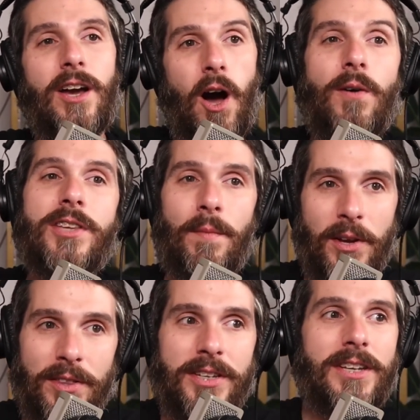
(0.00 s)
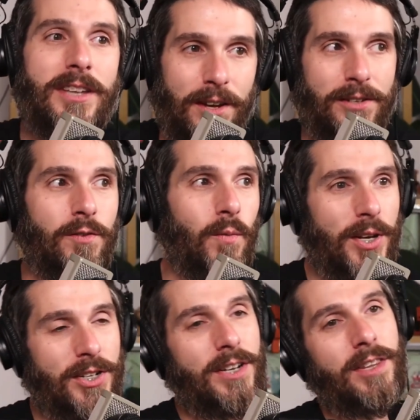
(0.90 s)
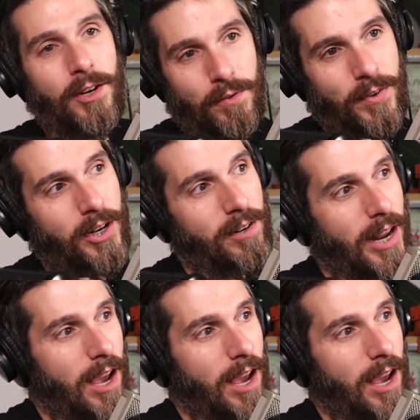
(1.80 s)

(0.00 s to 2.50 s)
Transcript: Oh, tell me all the details of the widget, and then it'll figure it out.